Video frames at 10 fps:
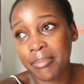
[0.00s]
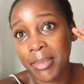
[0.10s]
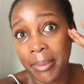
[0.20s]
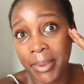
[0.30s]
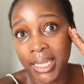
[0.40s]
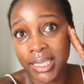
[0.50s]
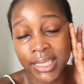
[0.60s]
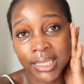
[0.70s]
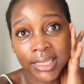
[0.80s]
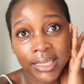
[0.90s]
My mind
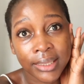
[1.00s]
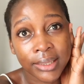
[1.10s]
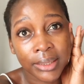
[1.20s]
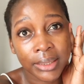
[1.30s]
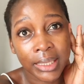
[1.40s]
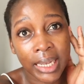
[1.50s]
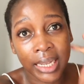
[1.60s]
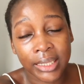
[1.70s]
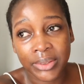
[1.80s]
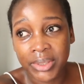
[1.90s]
is
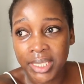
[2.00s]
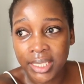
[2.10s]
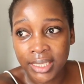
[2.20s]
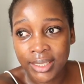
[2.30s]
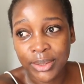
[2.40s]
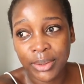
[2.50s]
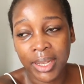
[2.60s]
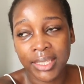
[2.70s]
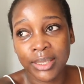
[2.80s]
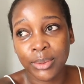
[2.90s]
kind of racing, so
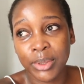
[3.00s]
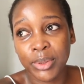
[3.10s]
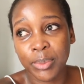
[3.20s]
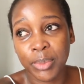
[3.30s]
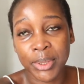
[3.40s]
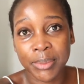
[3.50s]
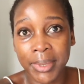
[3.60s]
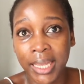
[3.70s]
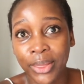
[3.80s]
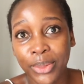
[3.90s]
I just want to put
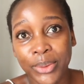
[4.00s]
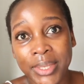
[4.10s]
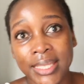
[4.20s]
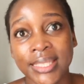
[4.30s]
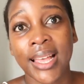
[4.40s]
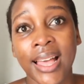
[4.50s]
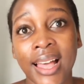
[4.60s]
my thoughts